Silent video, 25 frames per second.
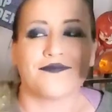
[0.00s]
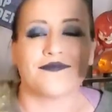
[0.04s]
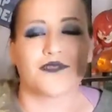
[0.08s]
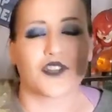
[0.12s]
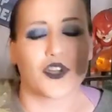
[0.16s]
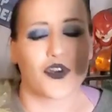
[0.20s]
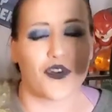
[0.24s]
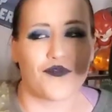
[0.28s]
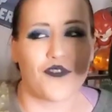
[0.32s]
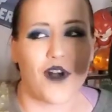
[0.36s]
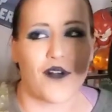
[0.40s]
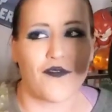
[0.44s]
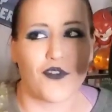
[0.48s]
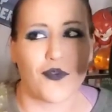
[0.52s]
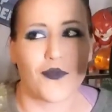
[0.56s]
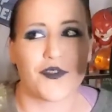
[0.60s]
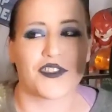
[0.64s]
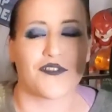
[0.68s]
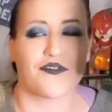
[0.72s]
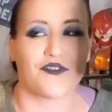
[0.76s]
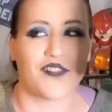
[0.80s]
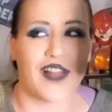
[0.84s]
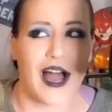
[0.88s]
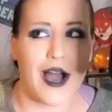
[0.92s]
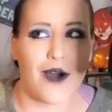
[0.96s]
Kerfuffle with
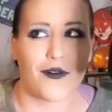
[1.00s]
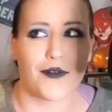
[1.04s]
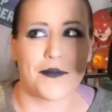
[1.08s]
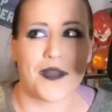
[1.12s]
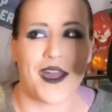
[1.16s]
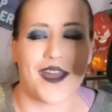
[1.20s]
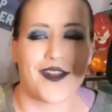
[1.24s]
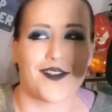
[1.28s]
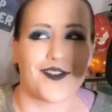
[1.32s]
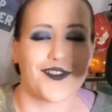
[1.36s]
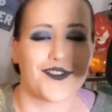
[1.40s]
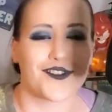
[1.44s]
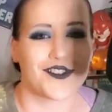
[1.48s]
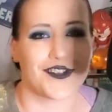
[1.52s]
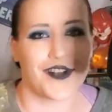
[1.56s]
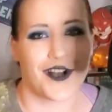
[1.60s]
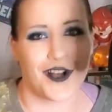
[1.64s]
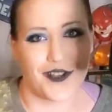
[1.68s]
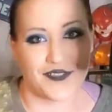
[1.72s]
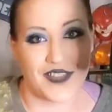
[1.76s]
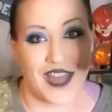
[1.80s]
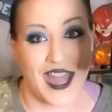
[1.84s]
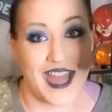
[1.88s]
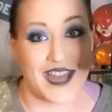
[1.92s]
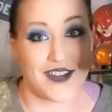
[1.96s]
the flower petals and
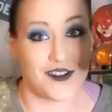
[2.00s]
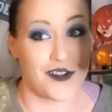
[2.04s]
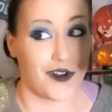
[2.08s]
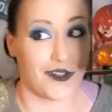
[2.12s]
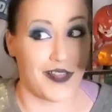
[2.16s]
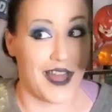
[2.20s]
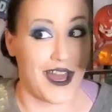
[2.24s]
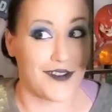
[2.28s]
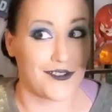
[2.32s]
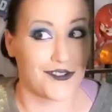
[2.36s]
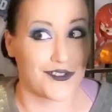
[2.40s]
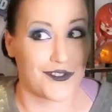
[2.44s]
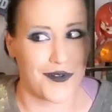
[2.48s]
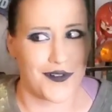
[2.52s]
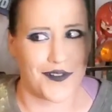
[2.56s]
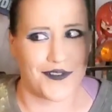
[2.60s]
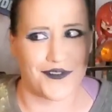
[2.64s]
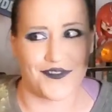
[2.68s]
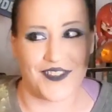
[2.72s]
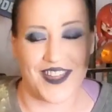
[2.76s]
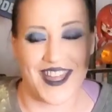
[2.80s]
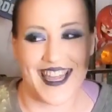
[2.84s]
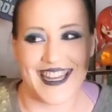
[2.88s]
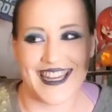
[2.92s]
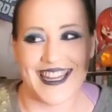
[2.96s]
all that. And Carlotta's throwing a
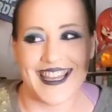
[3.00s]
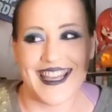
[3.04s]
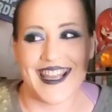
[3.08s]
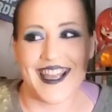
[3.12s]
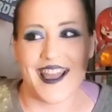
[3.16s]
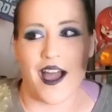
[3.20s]
fit.